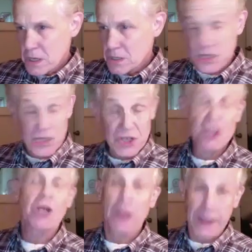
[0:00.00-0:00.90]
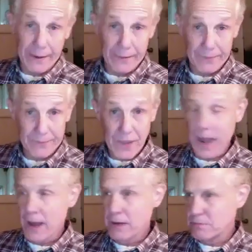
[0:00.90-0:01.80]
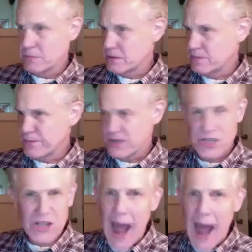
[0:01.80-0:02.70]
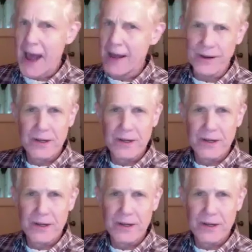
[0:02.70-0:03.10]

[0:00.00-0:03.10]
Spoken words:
just chilling and sad.